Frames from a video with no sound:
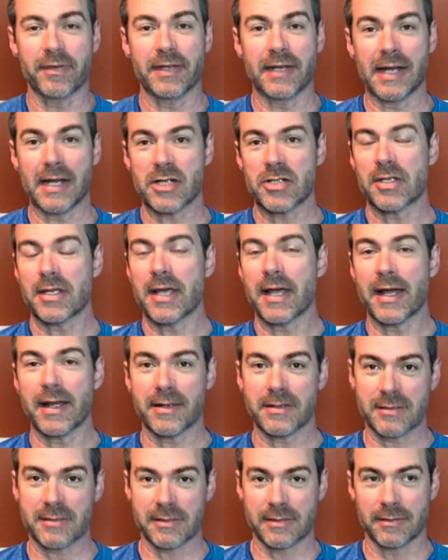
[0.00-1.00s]
It actually
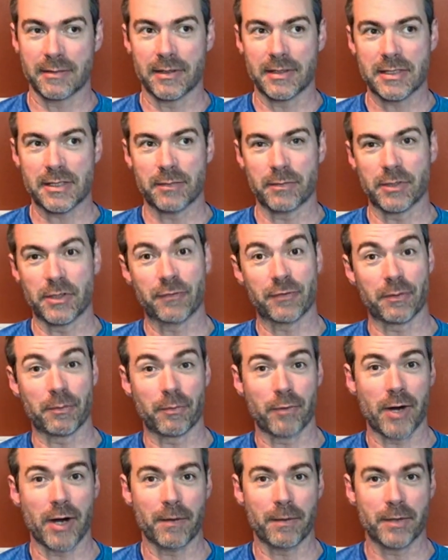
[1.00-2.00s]
has some different
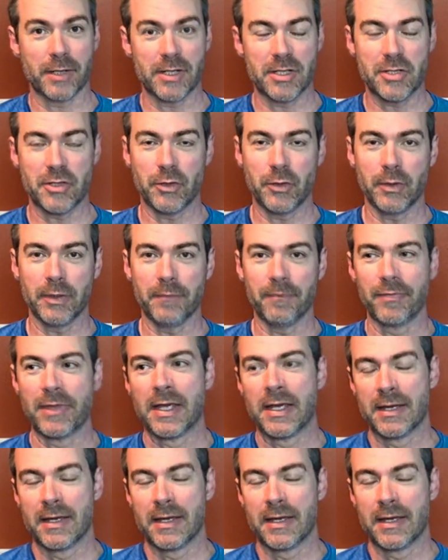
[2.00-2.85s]
properties to it